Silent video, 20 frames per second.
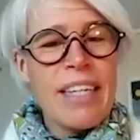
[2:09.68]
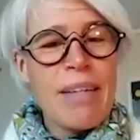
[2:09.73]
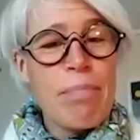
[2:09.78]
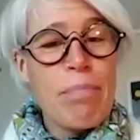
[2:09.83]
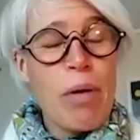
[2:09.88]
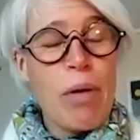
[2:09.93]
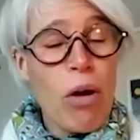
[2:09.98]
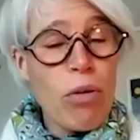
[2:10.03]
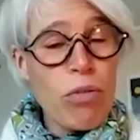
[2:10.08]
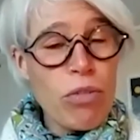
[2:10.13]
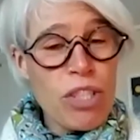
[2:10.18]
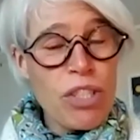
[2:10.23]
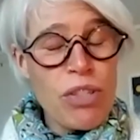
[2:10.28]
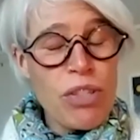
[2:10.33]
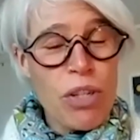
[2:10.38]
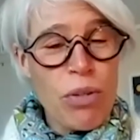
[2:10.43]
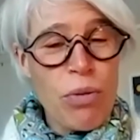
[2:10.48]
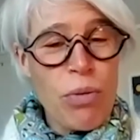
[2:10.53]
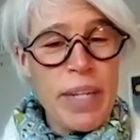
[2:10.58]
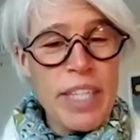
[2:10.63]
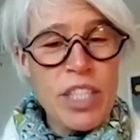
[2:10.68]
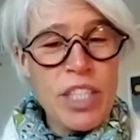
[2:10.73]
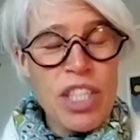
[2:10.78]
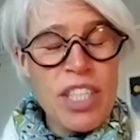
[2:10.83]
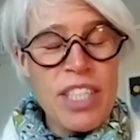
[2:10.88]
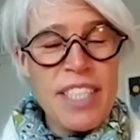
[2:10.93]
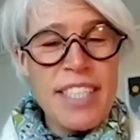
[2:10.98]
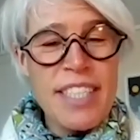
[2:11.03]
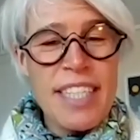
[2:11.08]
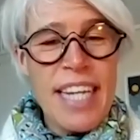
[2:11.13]
post your
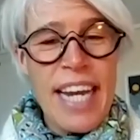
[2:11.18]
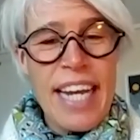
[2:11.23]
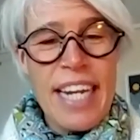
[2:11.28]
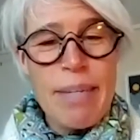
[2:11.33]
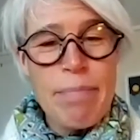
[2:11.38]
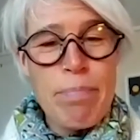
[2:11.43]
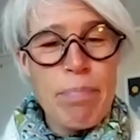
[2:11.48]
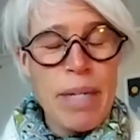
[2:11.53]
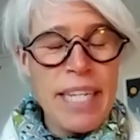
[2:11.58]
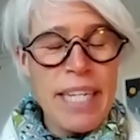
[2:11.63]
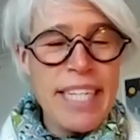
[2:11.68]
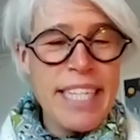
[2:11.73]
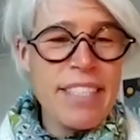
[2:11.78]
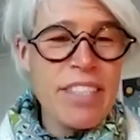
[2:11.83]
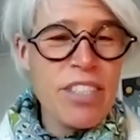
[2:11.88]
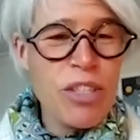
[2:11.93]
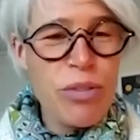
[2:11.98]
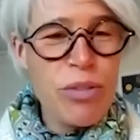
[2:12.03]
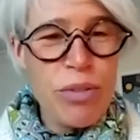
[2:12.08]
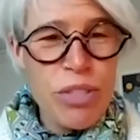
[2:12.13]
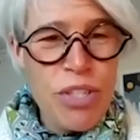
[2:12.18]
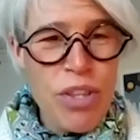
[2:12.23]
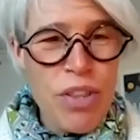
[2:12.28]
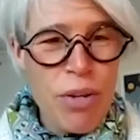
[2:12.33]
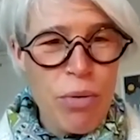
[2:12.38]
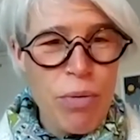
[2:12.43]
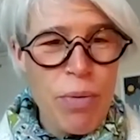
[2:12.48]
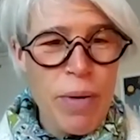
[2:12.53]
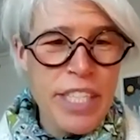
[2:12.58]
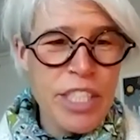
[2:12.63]
questions. And please use the
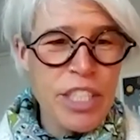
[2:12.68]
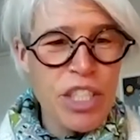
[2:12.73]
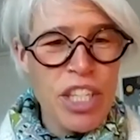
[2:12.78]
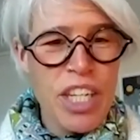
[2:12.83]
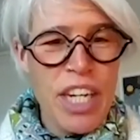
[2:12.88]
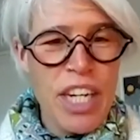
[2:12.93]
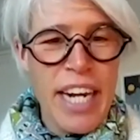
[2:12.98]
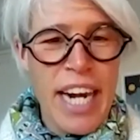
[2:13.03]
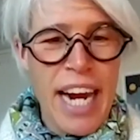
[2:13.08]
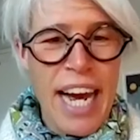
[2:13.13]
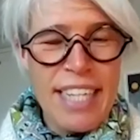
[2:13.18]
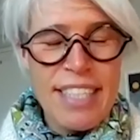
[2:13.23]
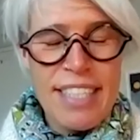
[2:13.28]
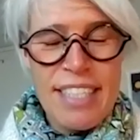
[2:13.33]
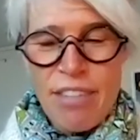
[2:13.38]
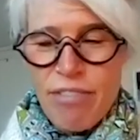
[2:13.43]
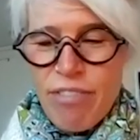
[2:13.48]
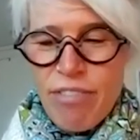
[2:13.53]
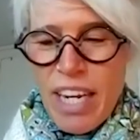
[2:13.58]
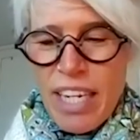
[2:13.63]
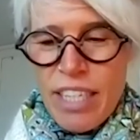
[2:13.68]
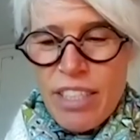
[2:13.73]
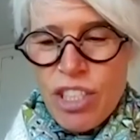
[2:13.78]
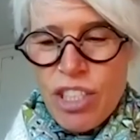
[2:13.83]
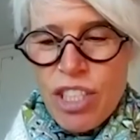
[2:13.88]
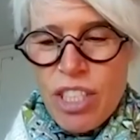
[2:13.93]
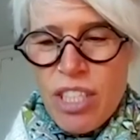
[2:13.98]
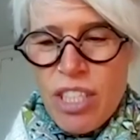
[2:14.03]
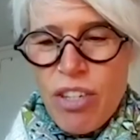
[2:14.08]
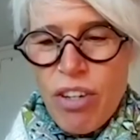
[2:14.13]
question and answer
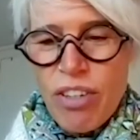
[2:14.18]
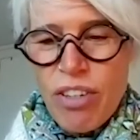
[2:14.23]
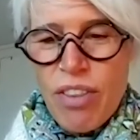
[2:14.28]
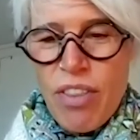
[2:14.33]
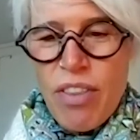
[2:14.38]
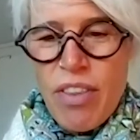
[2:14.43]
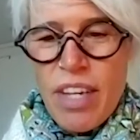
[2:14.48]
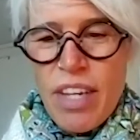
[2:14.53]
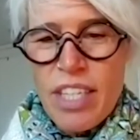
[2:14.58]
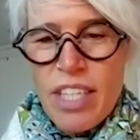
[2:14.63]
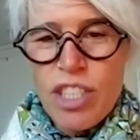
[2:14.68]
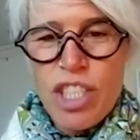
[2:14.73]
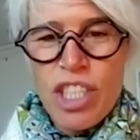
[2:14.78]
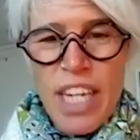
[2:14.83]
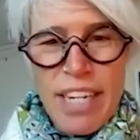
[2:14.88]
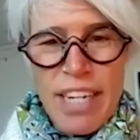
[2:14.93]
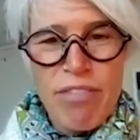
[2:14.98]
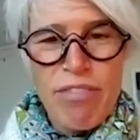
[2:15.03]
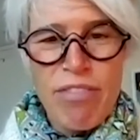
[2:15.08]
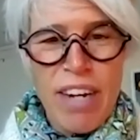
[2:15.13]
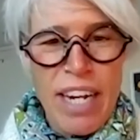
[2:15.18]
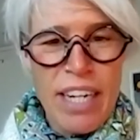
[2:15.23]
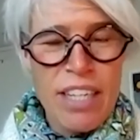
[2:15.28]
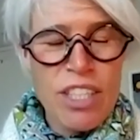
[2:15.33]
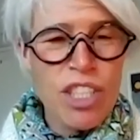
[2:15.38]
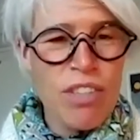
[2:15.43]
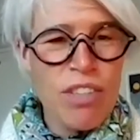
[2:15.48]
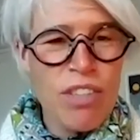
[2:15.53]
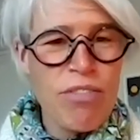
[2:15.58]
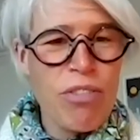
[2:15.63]
function, not the chat
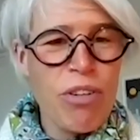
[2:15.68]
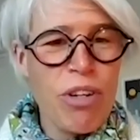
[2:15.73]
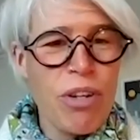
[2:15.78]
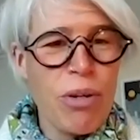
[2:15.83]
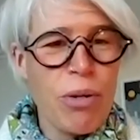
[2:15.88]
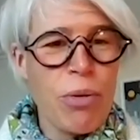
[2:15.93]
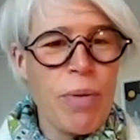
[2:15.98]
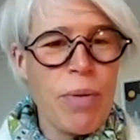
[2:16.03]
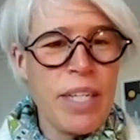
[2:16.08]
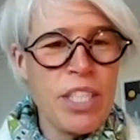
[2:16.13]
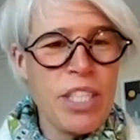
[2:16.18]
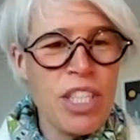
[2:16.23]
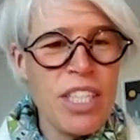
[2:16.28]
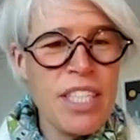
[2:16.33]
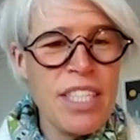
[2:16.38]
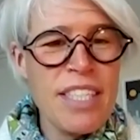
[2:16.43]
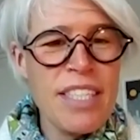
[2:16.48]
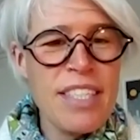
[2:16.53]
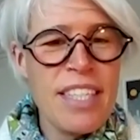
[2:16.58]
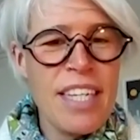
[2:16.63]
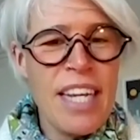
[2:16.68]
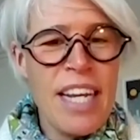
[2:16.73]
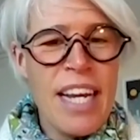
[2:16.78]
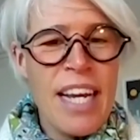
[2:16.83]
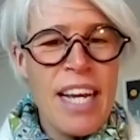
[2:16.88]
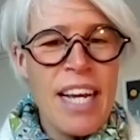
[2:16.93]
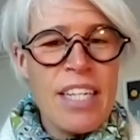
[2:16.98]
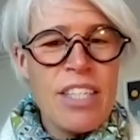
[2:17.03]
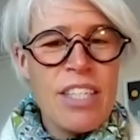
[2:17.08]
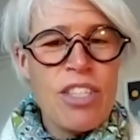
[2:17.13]
function for your questions.
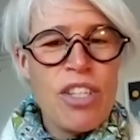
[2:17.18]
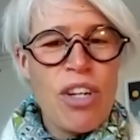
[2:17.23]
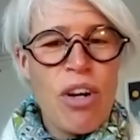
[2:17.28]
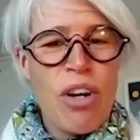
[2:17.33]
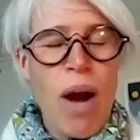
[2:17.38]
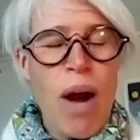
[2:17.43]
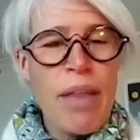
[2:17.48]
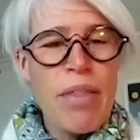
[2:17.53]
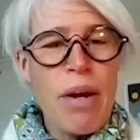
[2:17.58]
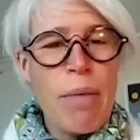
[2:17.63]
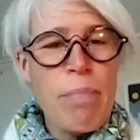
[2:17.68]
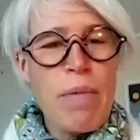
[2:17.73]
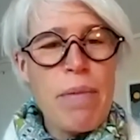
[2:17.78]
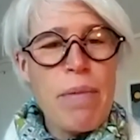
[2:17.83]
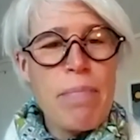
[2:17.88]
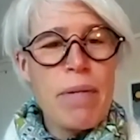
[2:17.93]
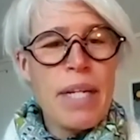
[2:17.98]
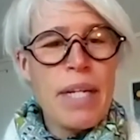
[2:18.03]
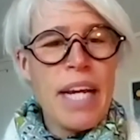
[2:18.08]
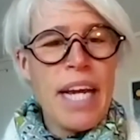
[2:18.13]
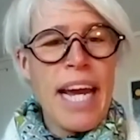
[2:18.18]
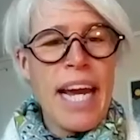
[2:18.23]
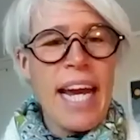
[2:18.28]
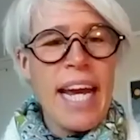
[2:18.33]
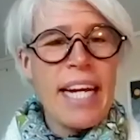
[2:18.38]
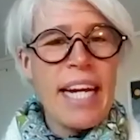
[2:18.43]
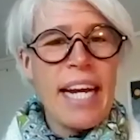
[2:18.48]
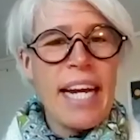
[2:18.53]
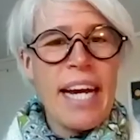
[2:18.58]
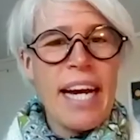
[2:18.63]
So other people
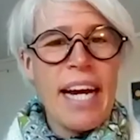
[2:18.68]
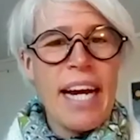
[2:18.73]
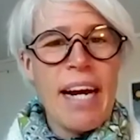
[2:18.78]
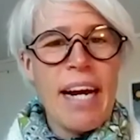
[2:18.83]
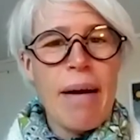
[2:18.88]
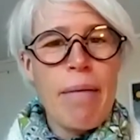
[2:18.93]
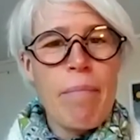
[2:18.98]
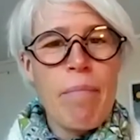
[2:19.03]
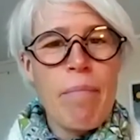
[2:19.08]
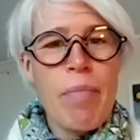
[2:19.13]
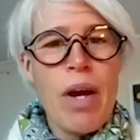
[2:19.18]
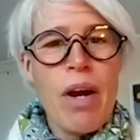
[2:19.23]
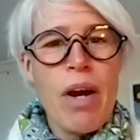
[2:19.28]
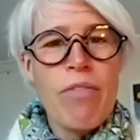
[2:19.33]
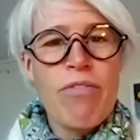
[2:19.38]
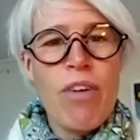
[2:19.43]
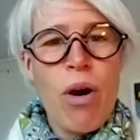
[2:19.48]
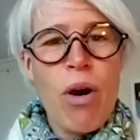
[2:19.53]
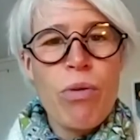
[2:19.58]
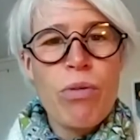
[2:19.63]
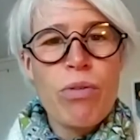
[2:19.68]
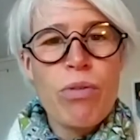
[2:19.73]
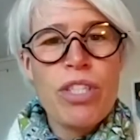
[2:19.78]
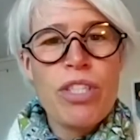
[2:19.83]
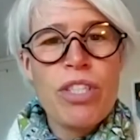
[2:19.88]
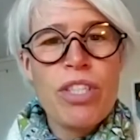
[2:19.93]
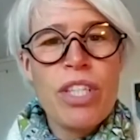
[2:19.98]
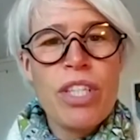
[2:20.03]
can vote